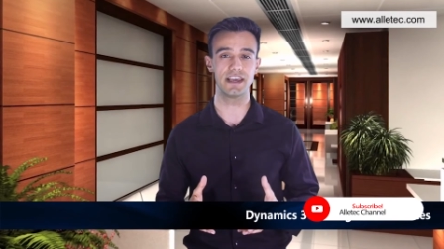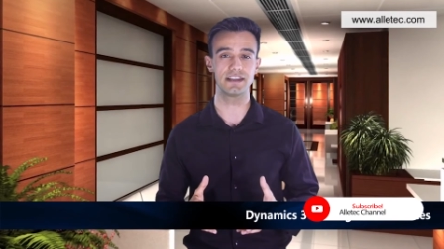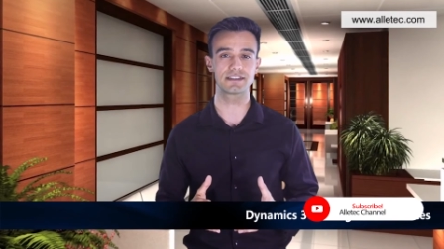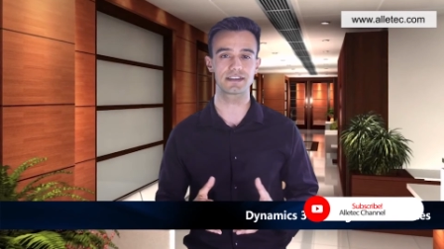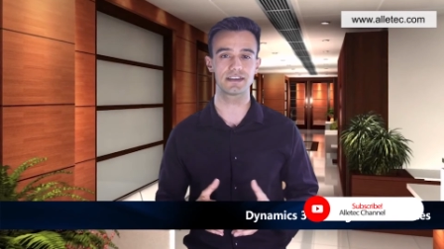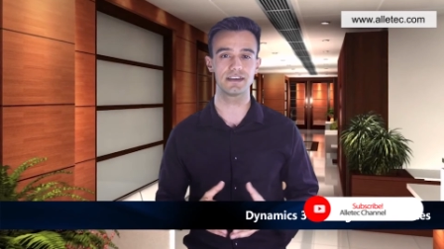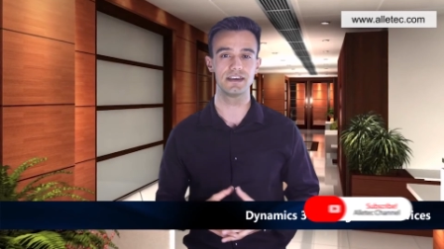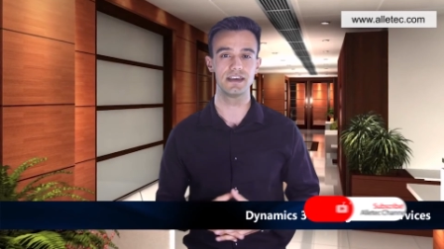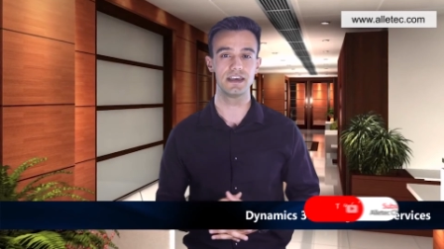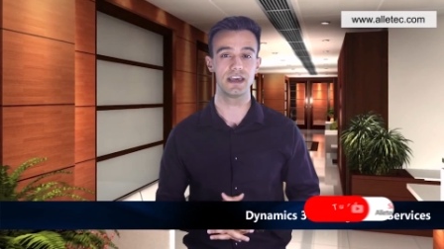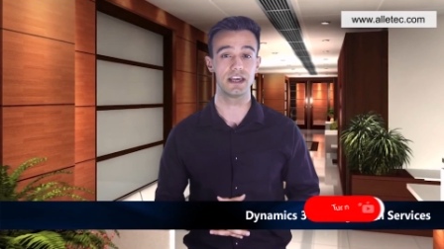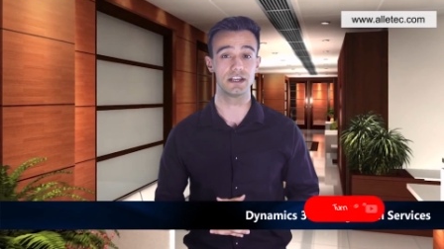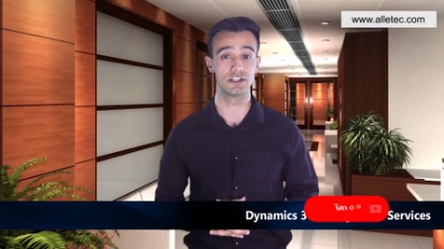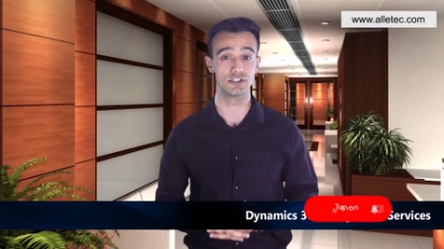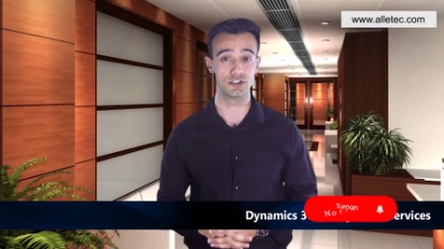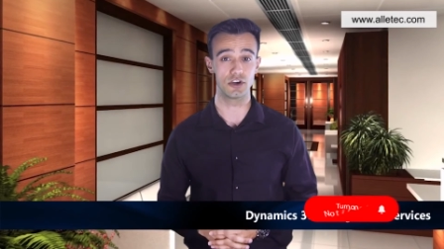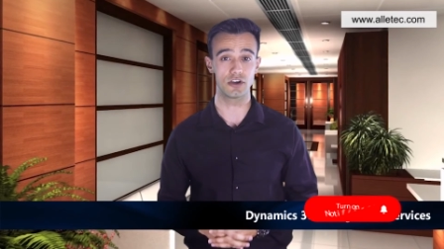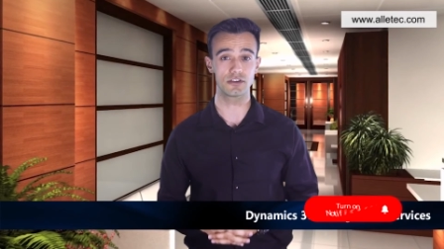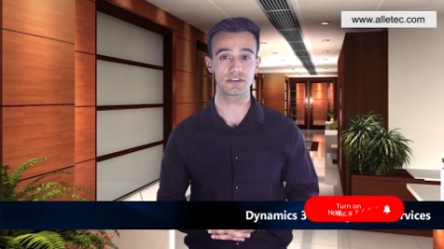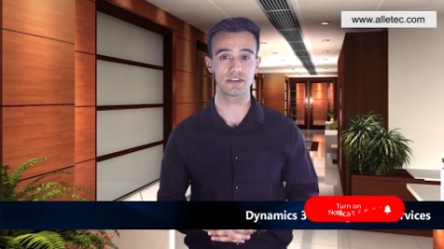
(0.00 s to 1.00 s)
data
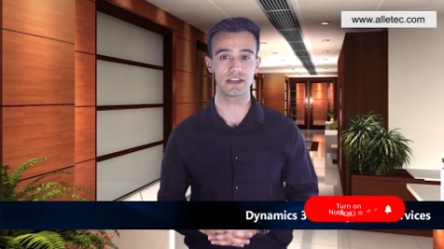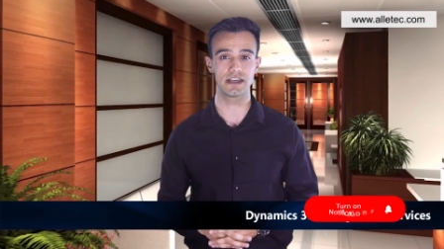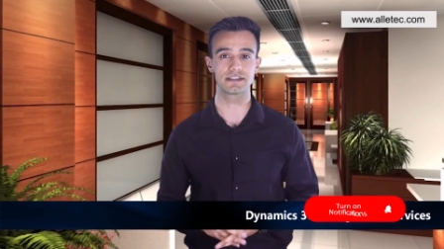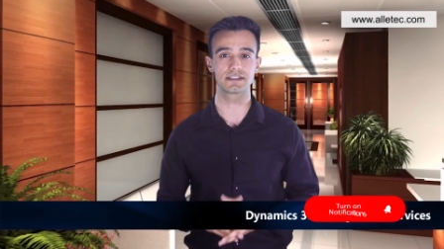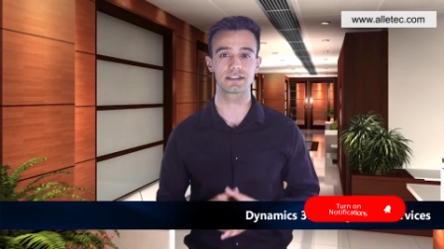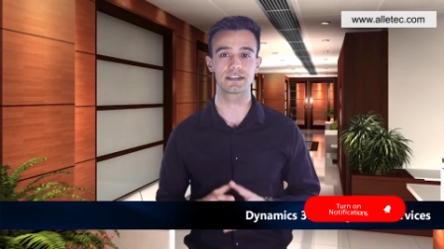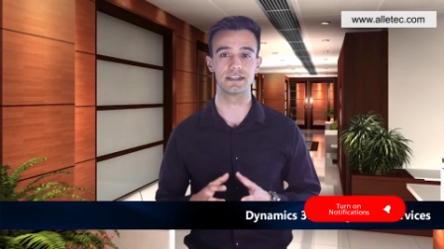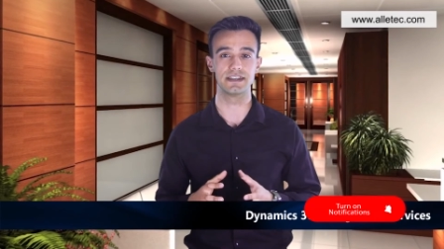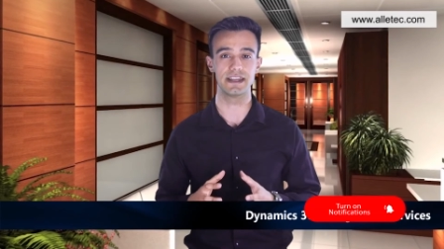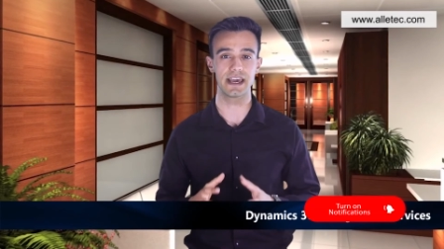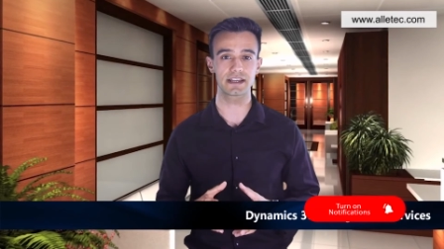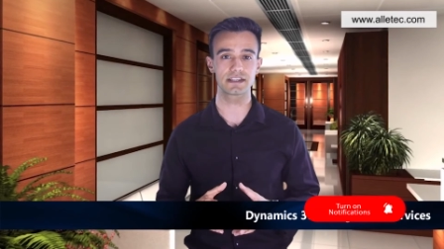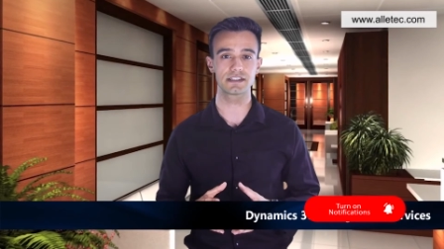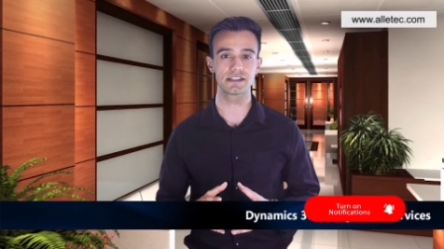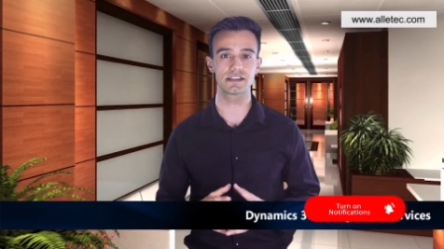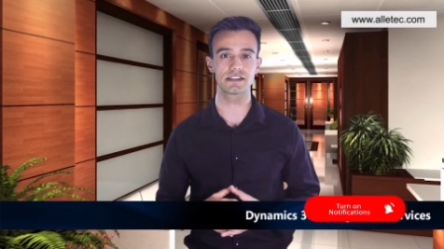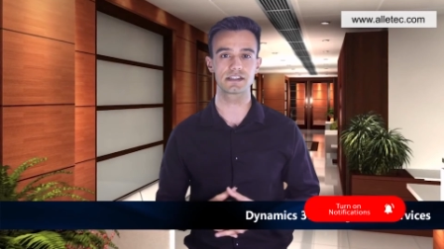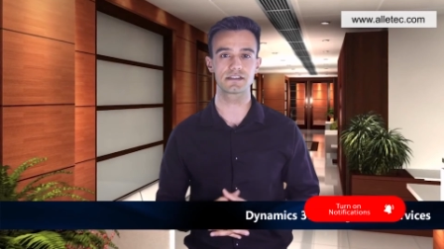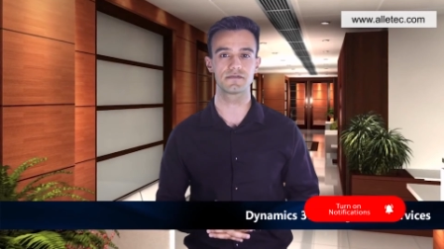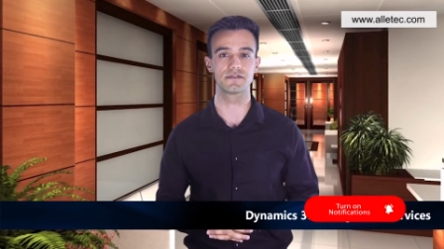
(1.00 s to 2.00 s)
and .NET
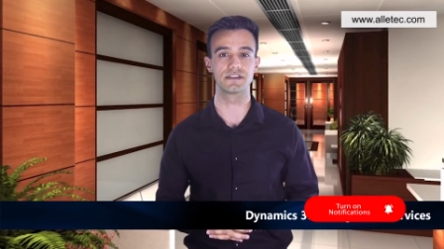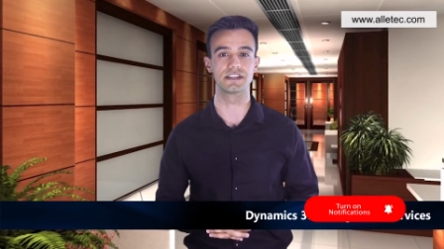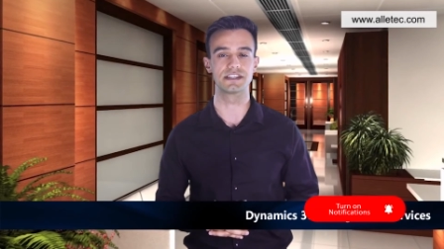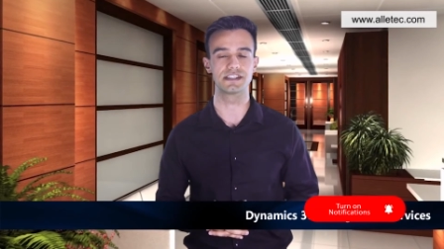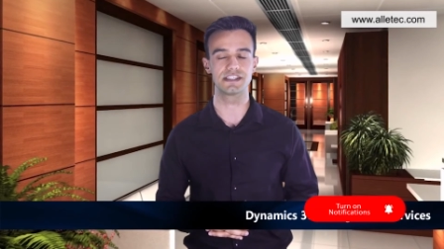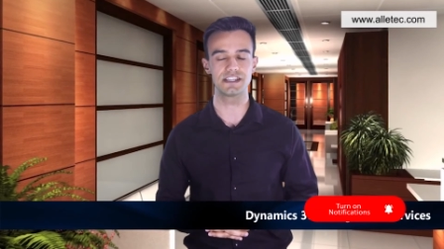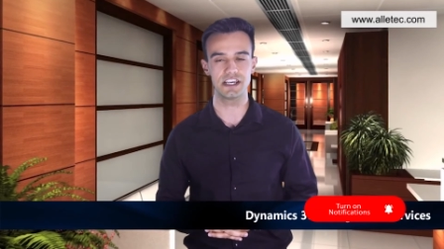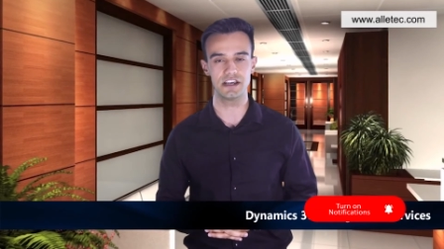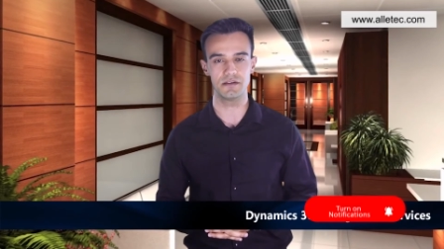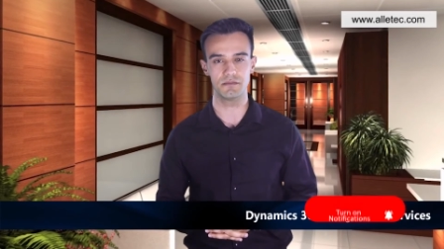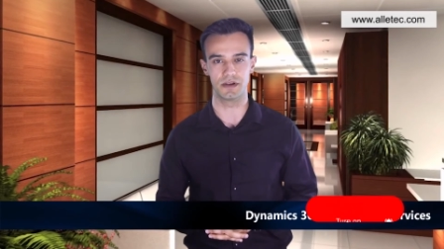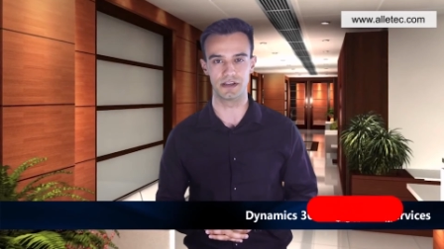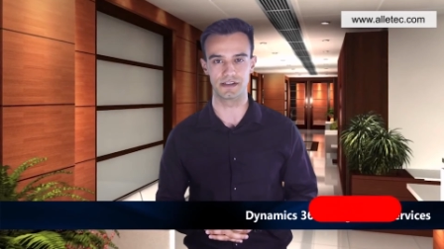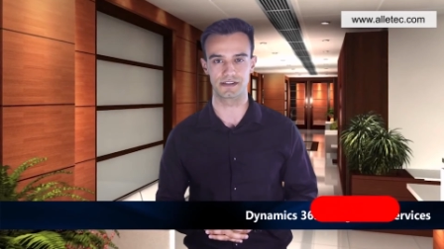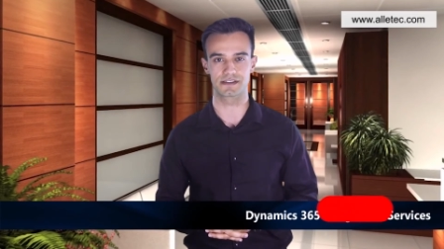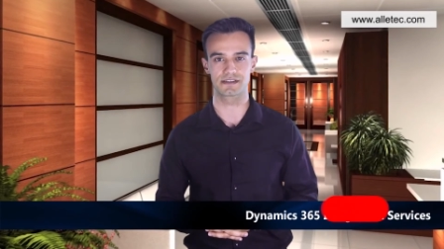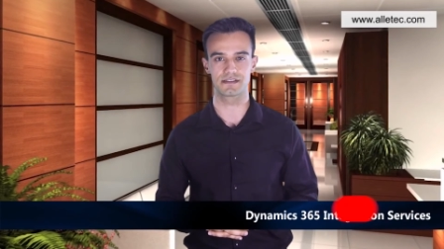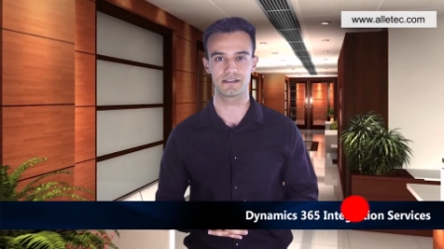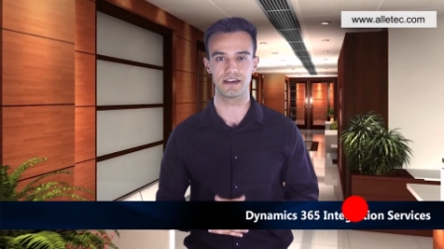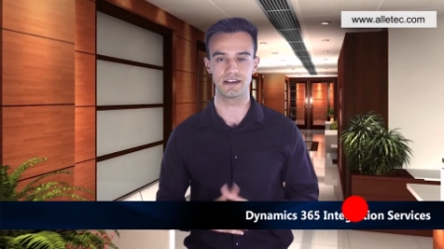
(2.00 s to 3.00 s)
connectors for
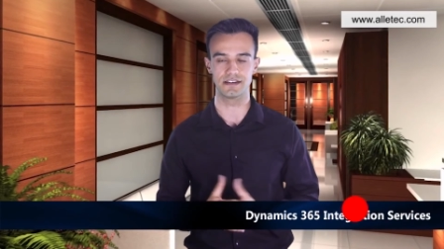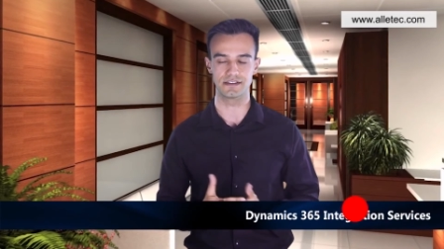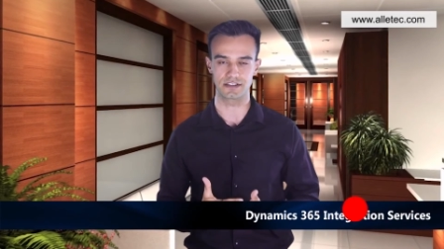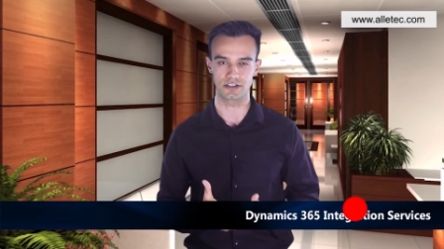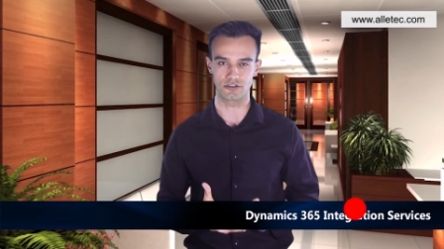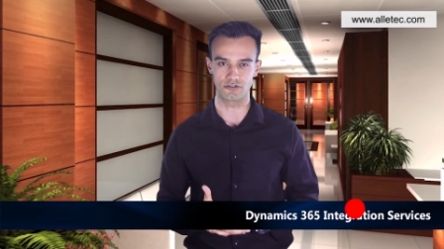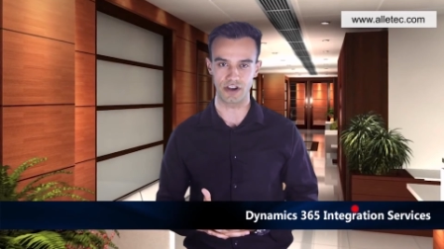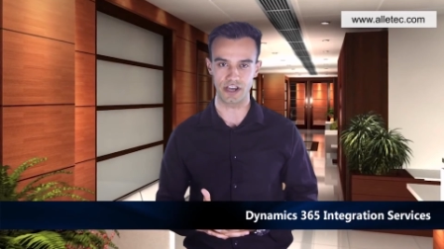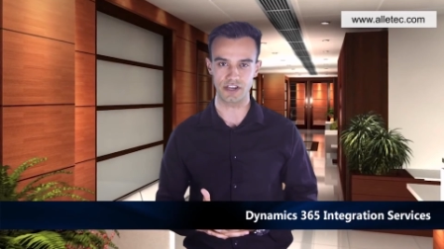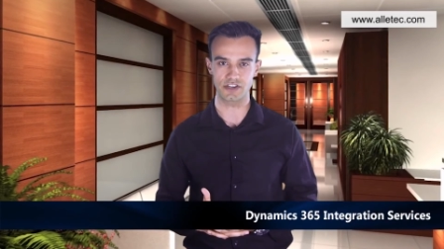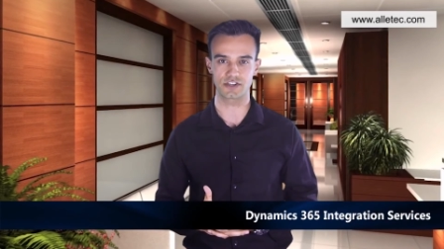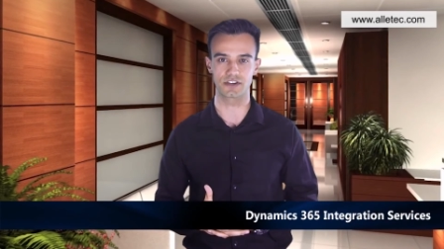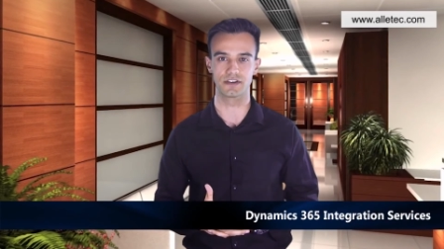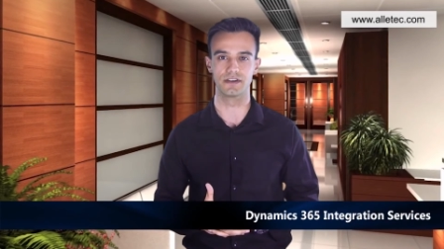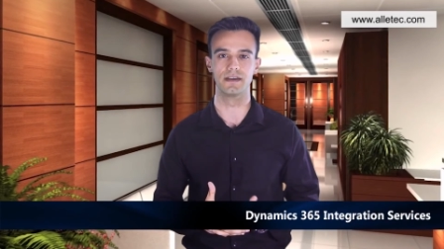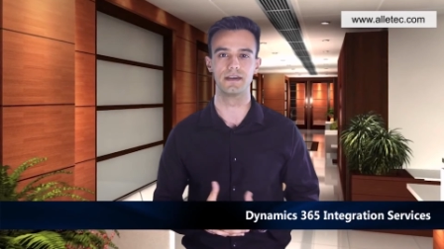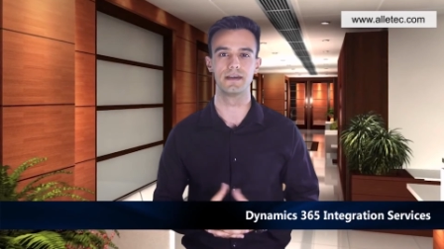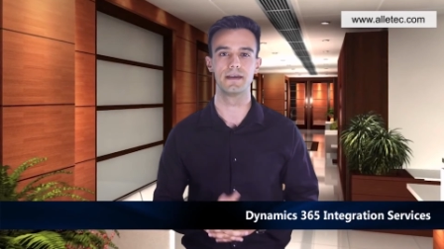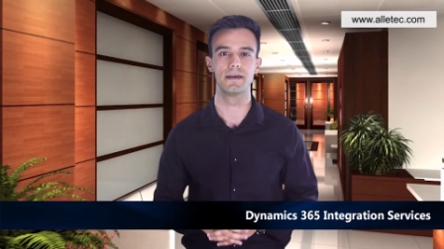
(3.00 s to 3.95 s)
seamless integration.